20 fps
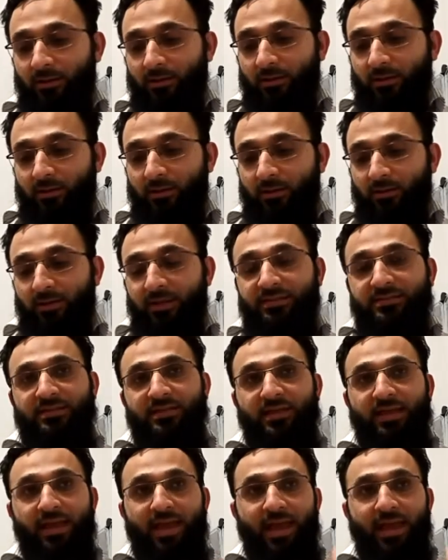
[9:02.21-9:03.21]
Let's
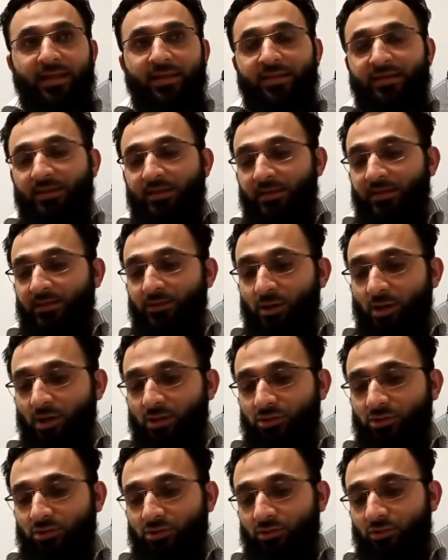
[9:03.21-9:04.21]
say Andy
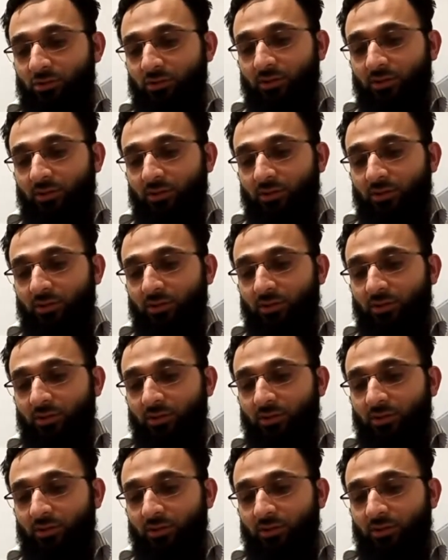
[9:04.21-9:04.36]
dodged